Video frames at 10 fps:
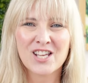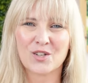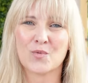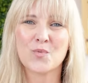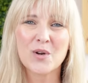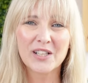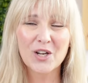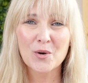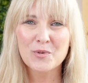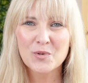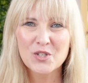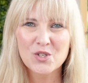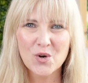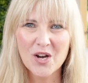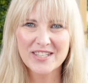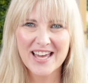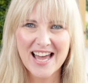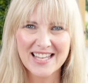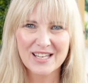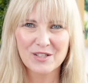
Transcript: So I really hope you enjoyed that.